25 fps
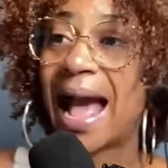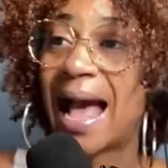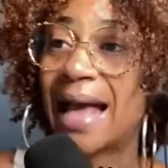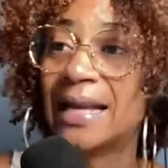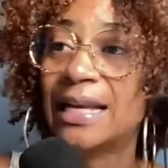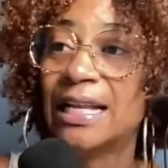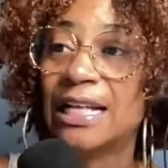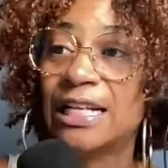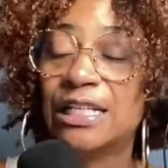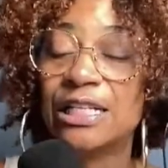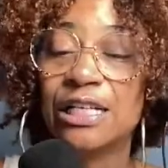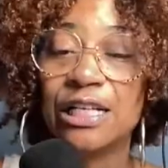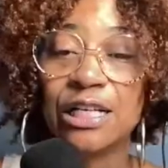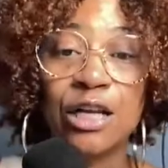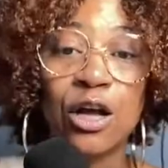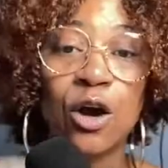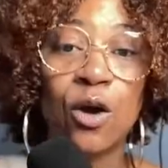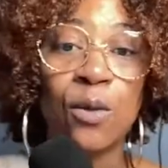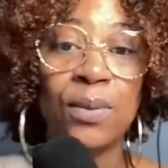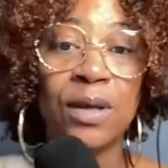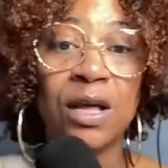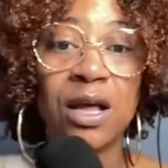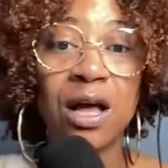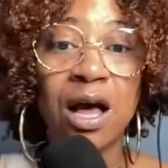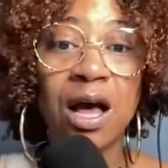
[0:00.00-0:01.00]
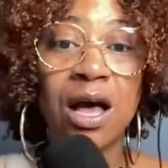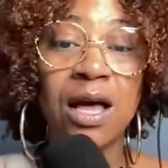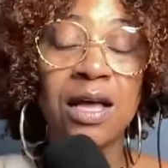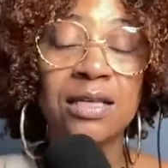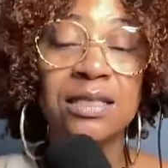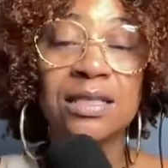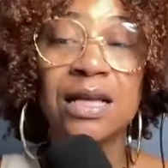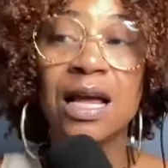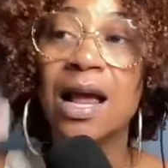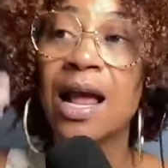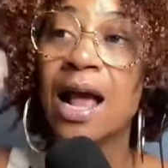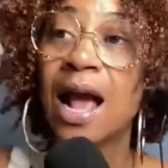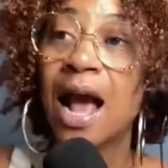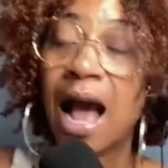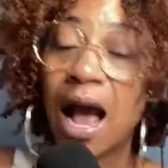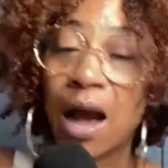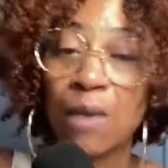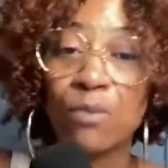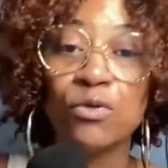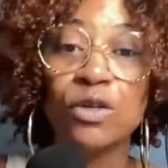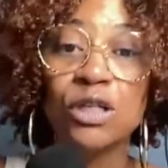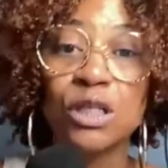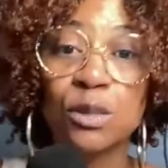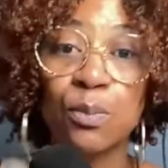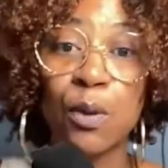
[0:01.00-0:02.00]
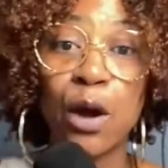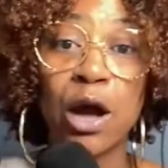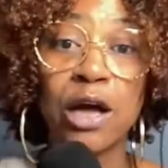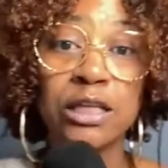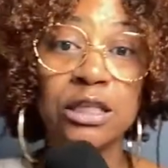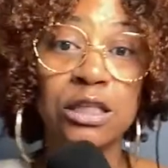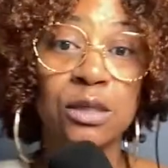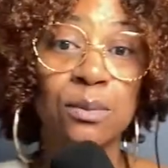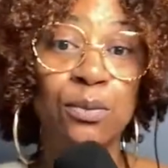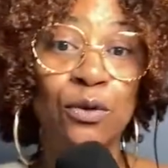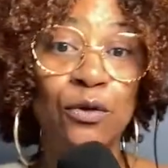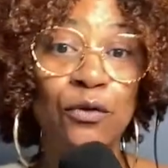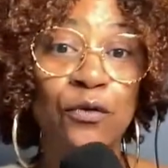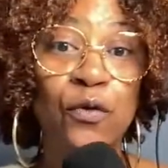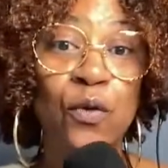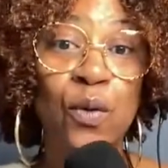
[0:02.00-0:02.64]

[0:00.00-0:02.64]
I need to know because I'm responsible